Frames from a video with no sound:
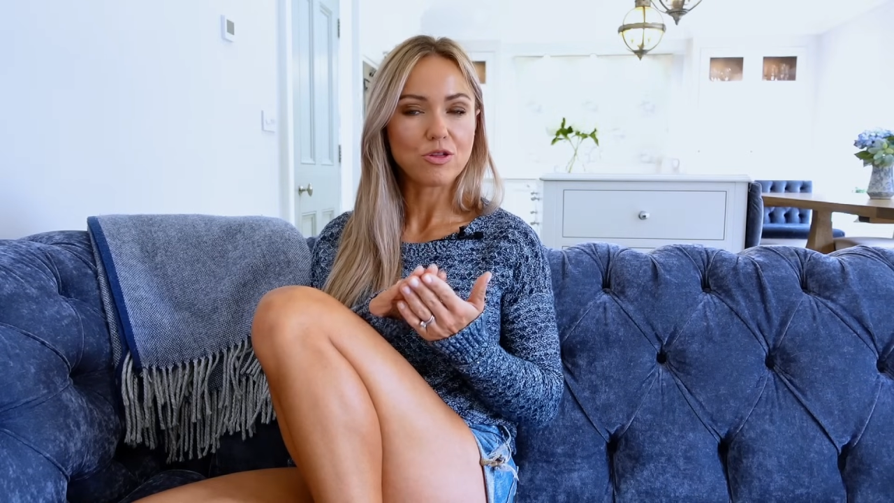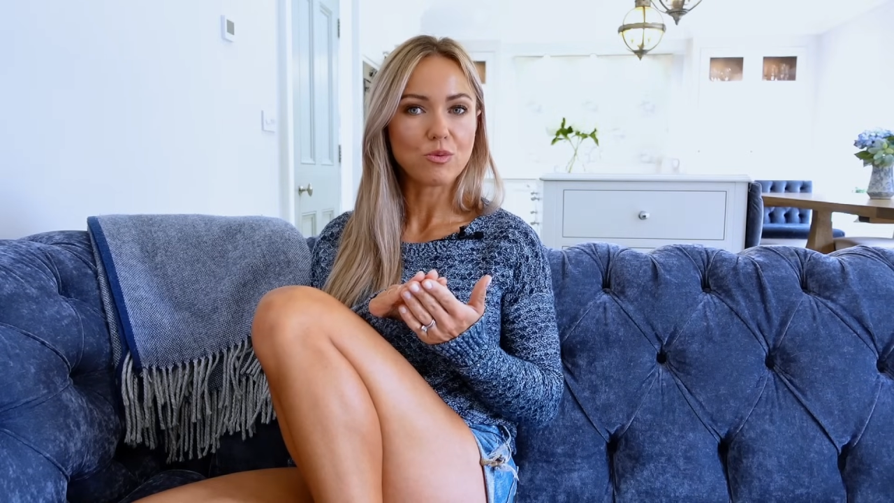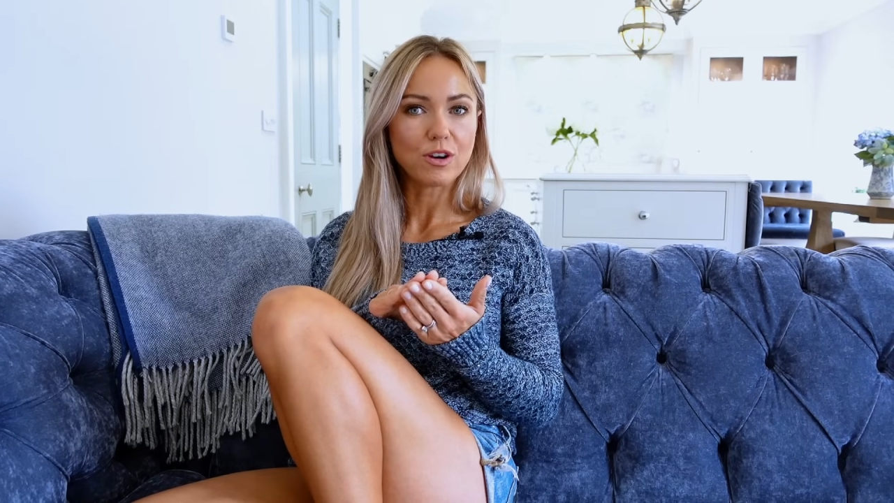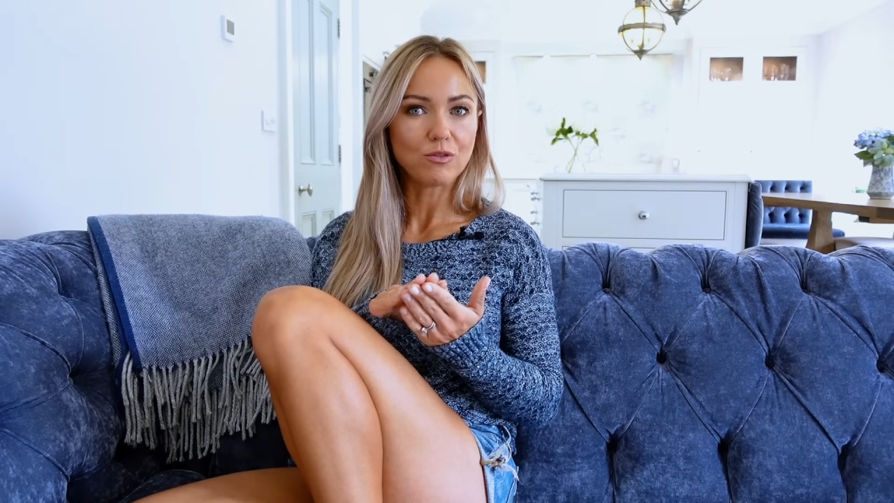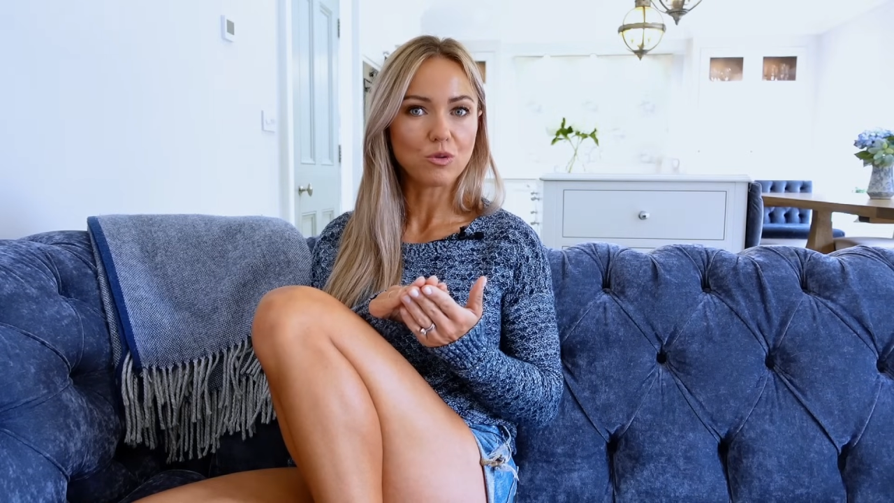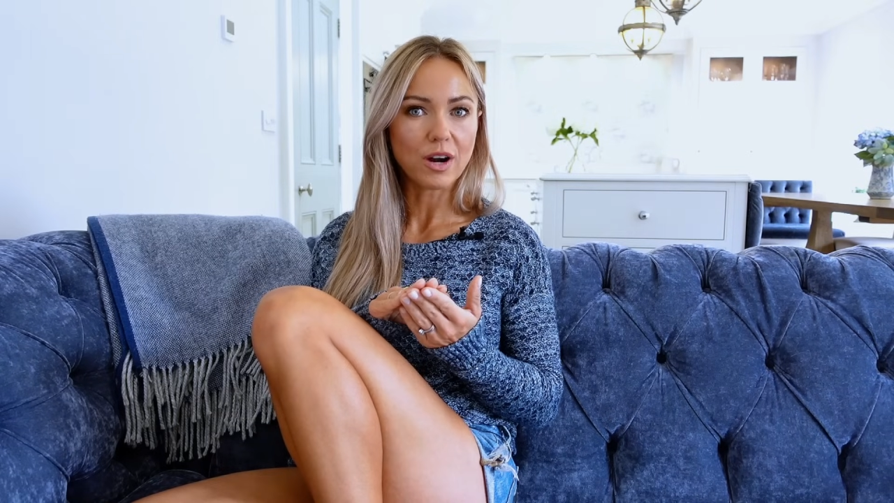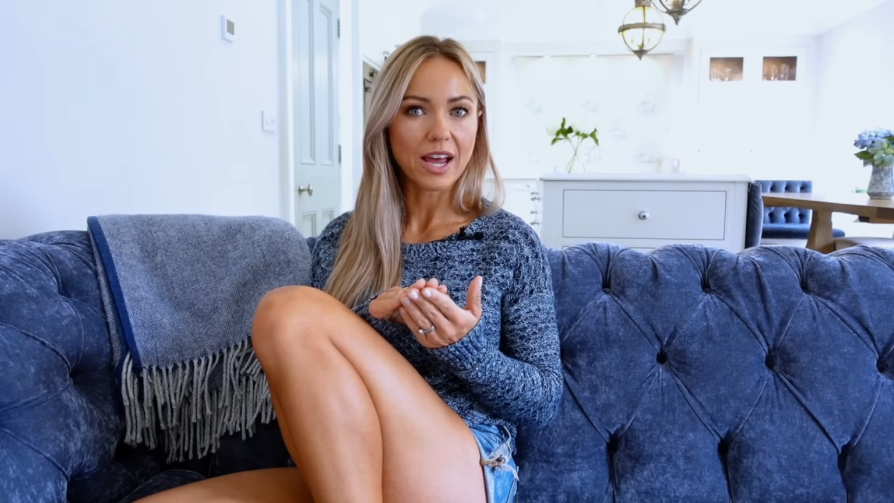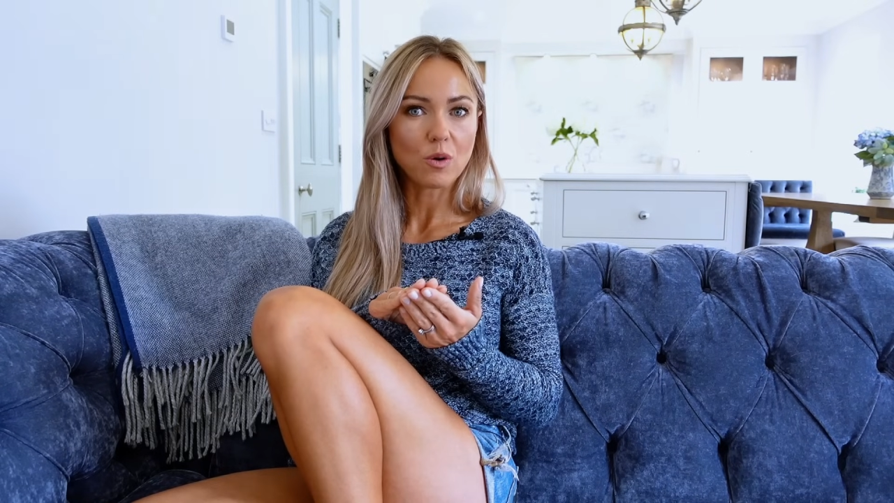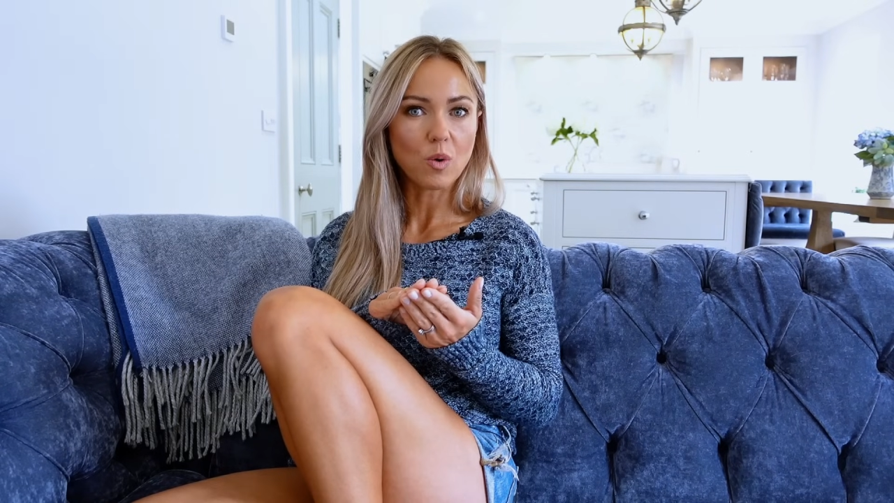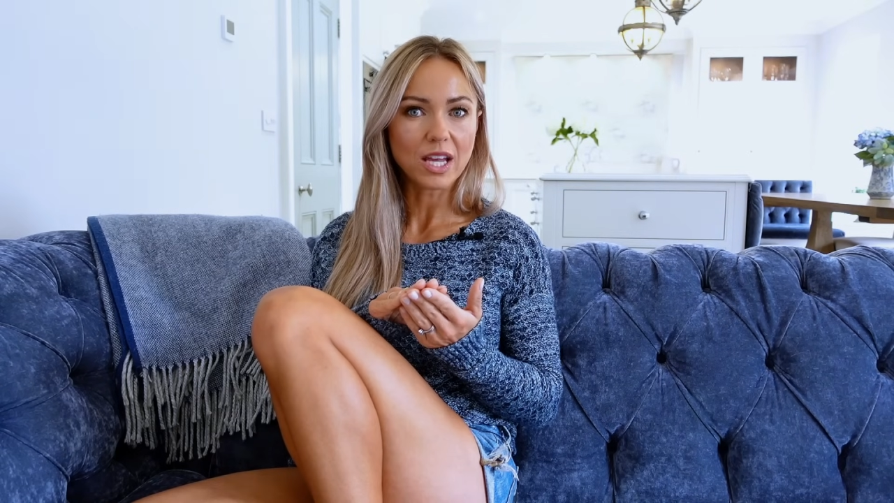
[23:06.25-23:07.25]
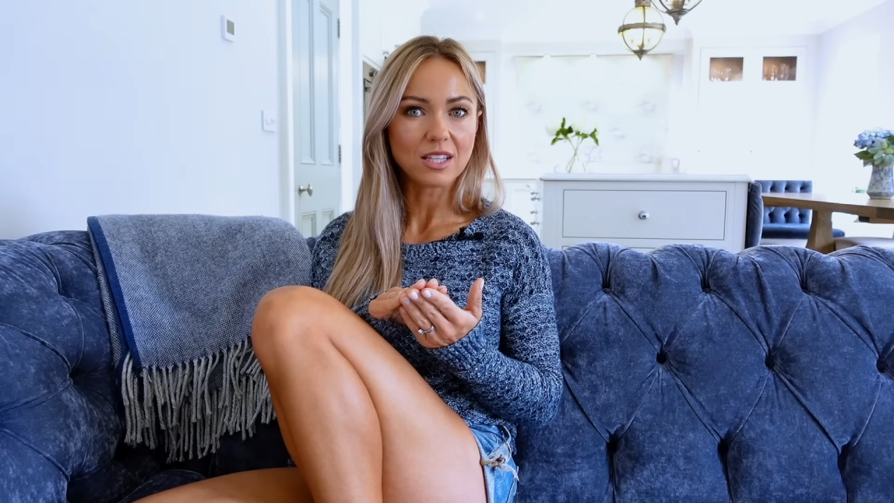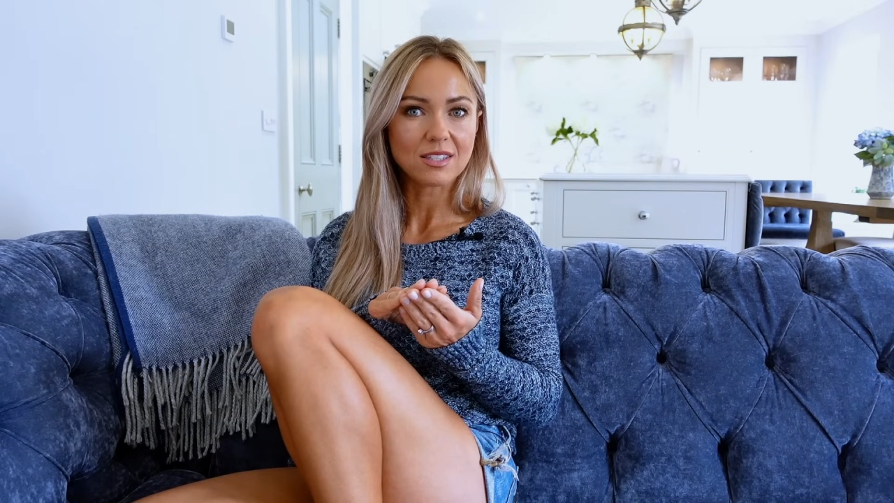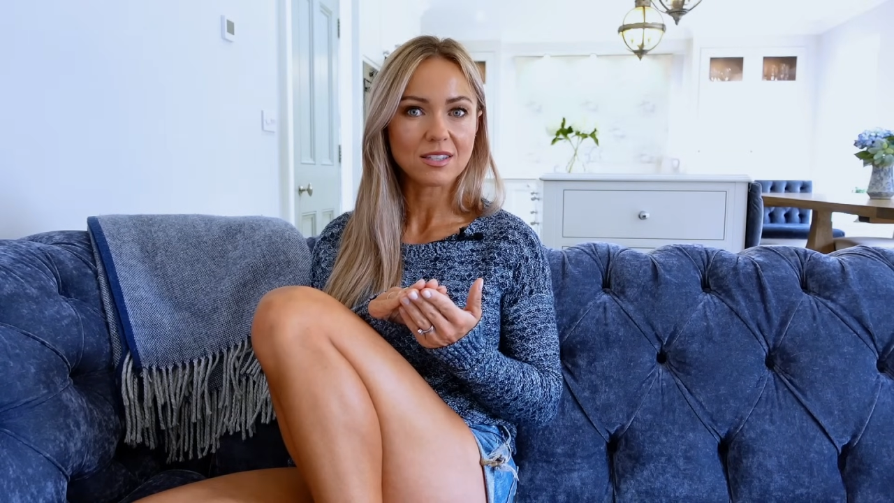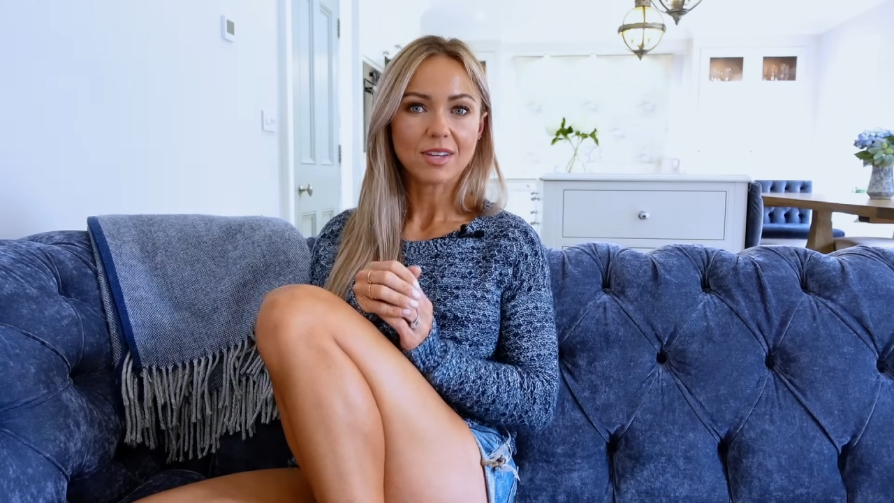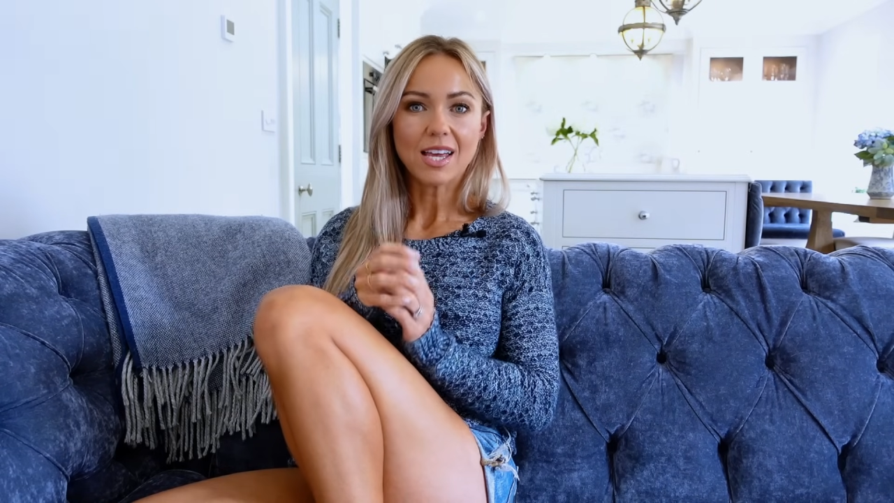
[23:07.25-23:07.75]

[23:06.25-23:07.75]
3 or 4 egg whites